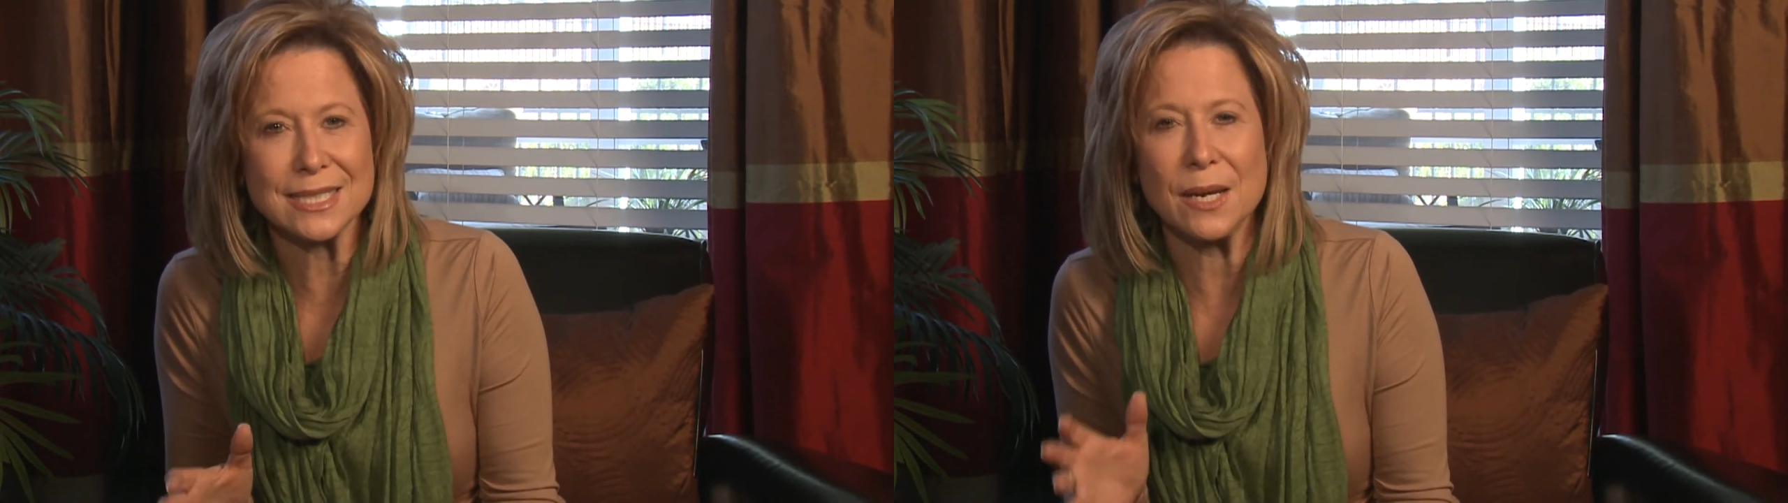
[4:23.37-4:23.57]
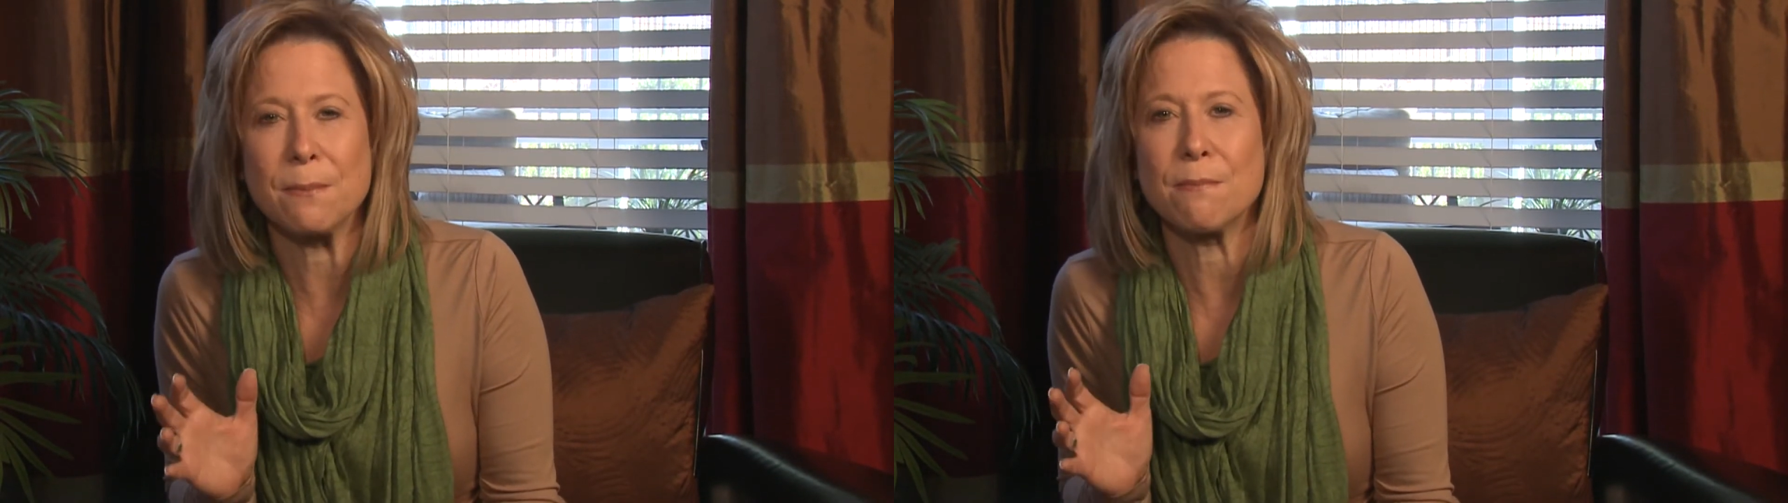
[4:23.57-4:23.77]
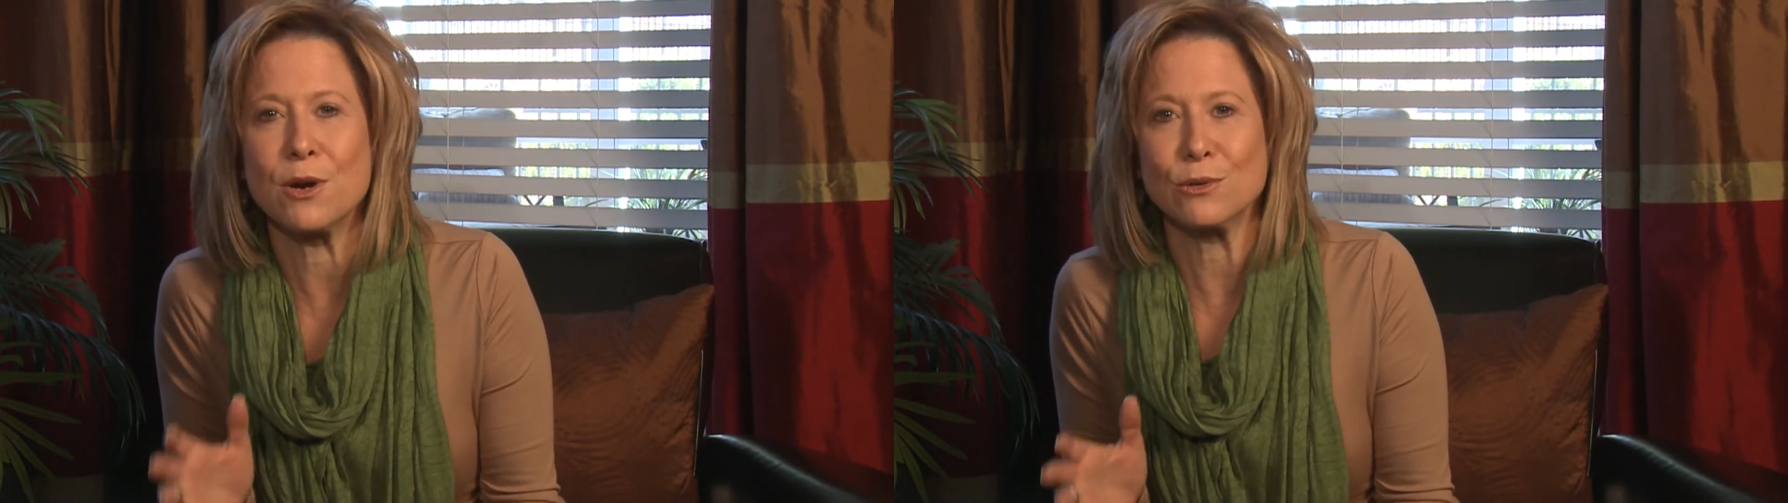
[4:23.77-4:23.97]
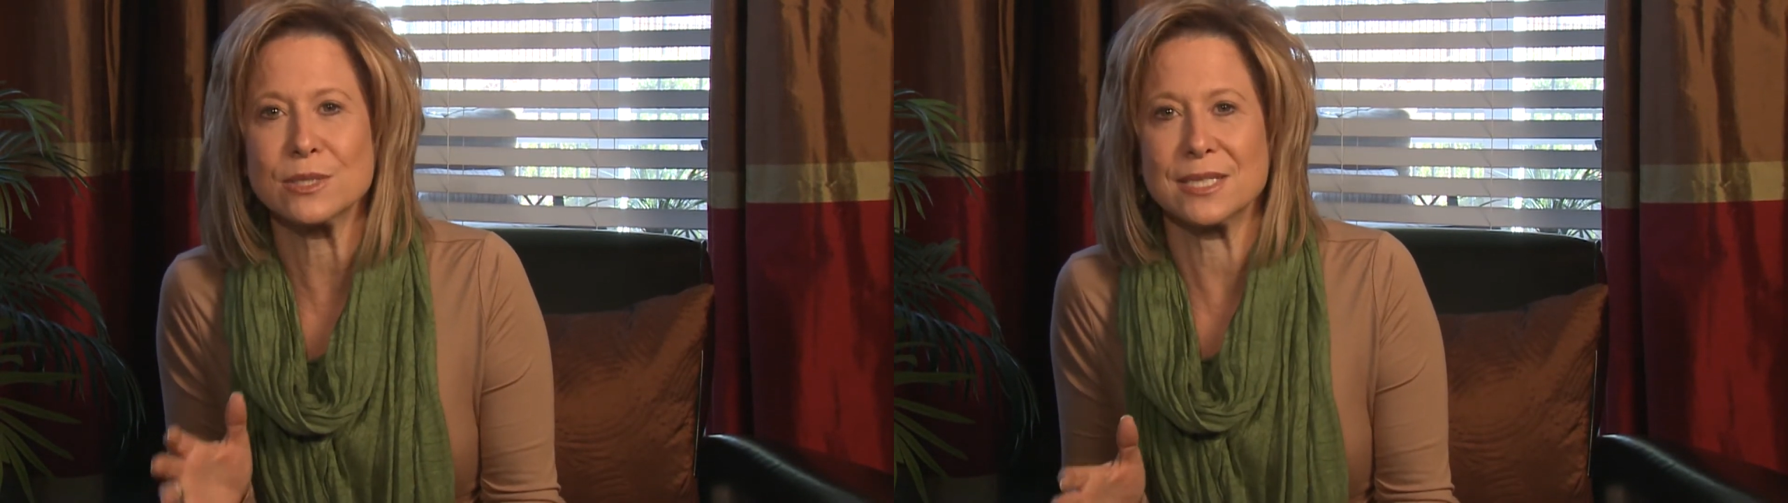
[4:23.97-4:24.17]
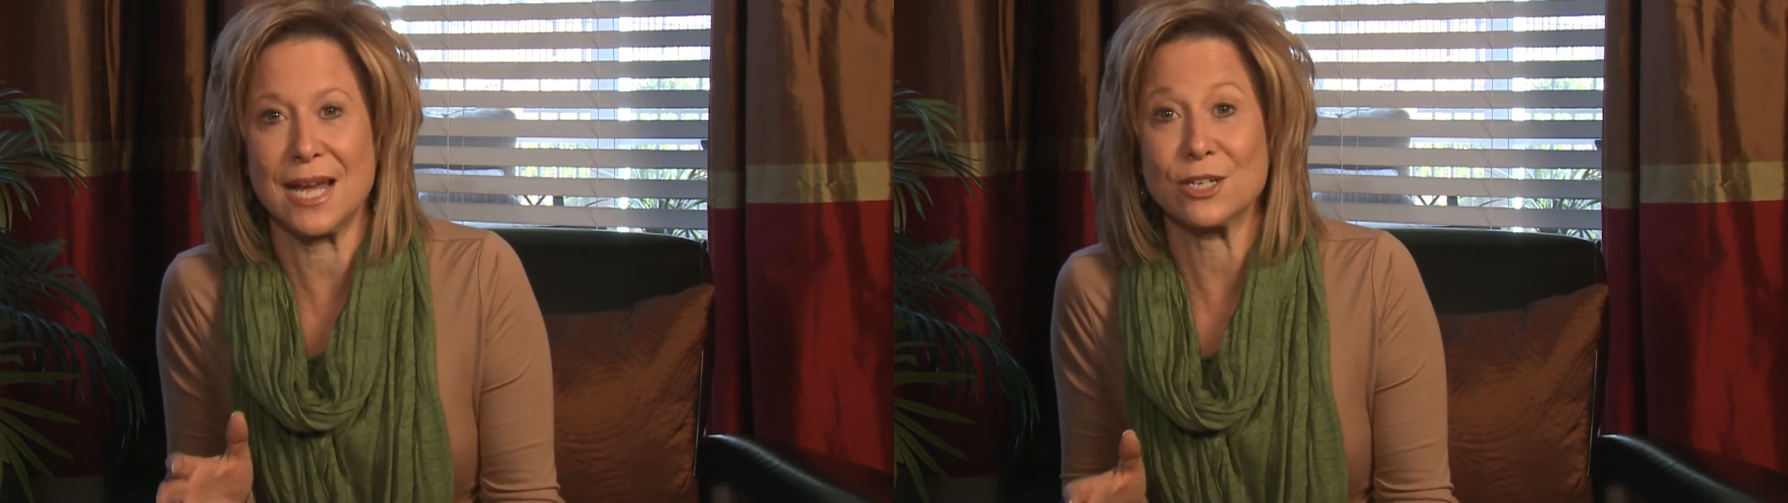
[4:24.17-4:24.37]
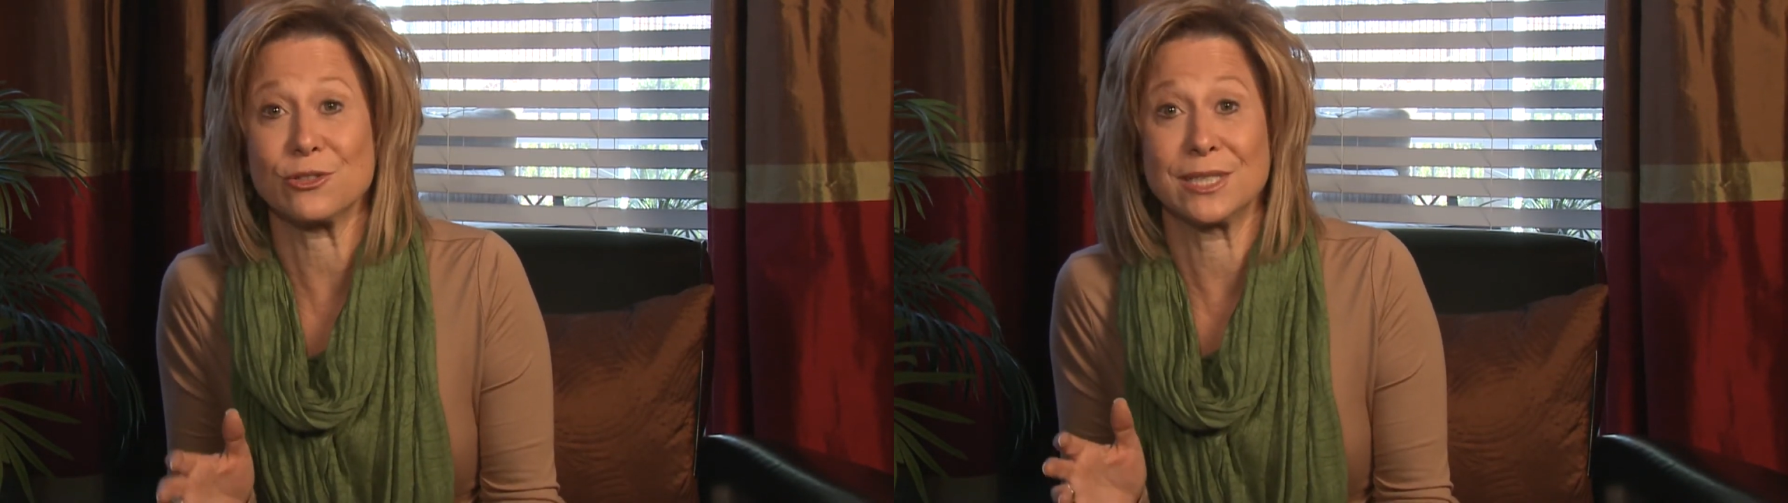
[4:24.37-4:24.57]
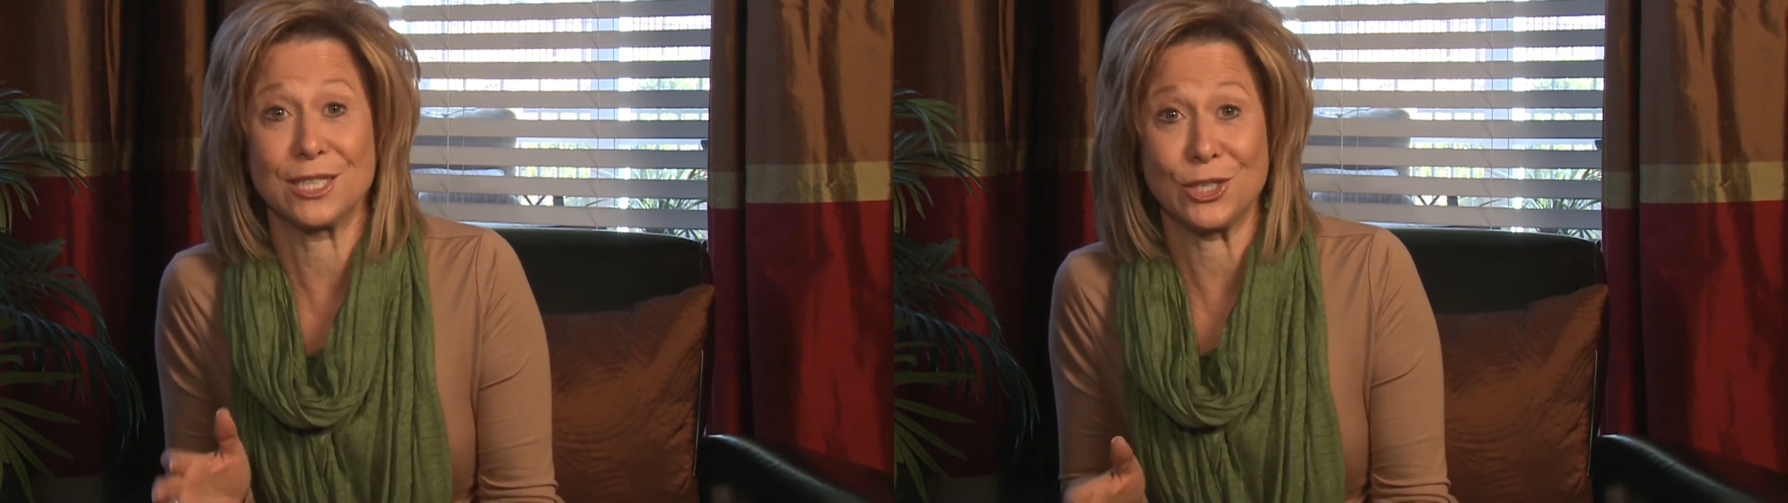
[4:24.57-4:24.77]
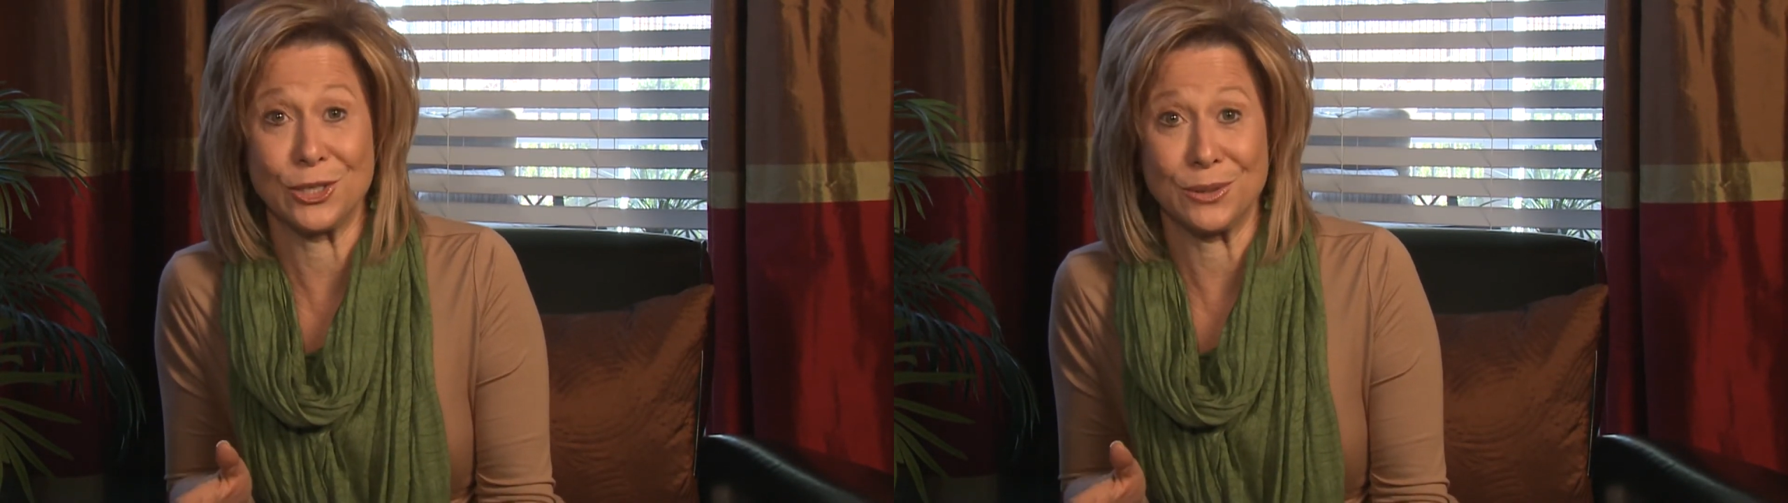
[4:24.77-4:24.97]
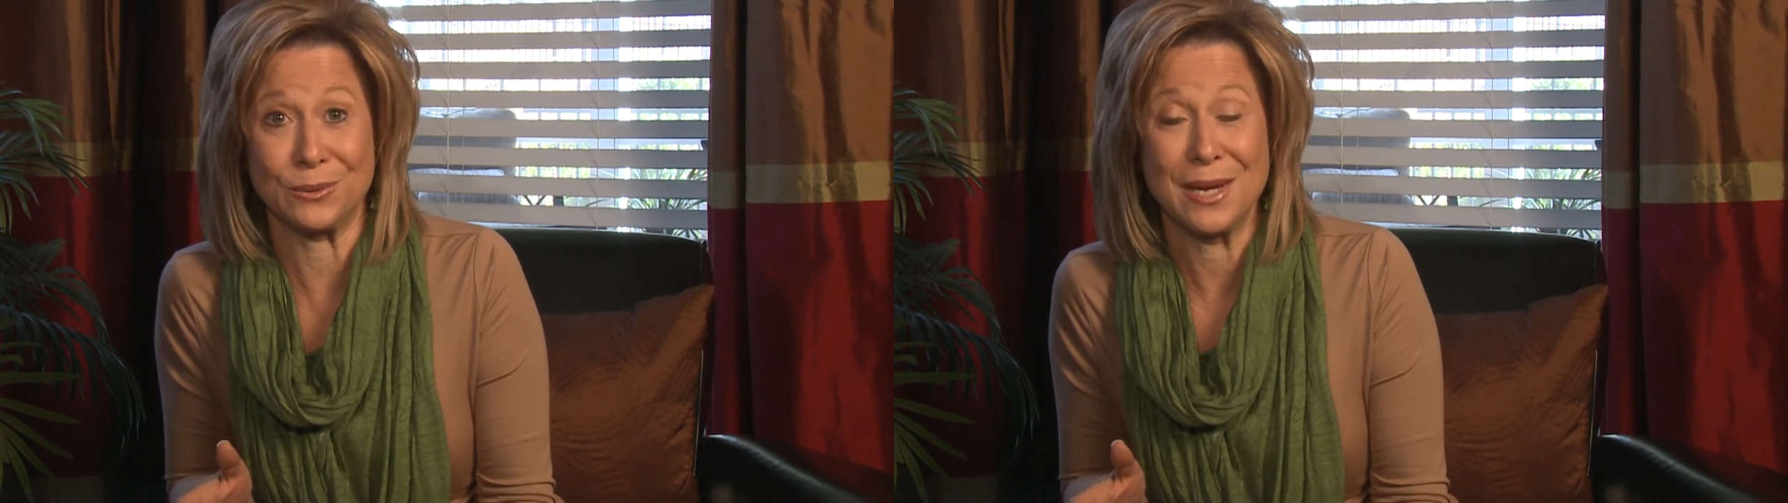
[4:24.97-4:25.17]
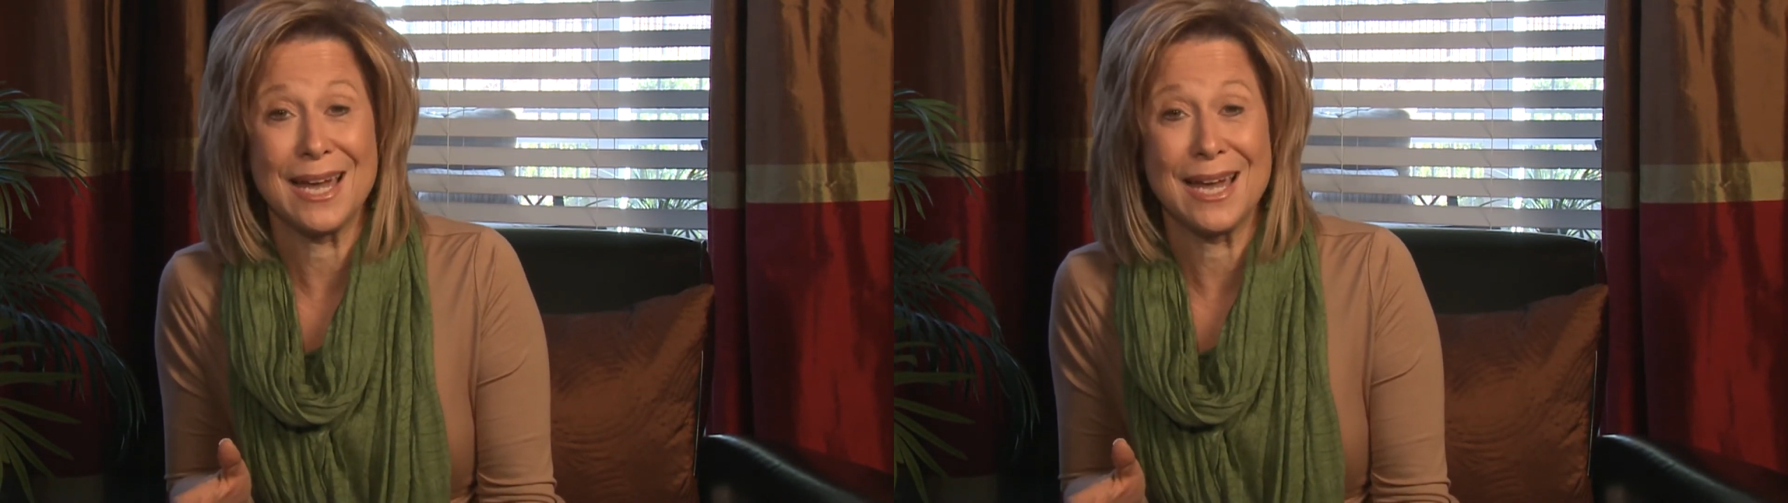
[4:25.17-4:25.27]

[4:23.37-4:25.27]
come most naturally to you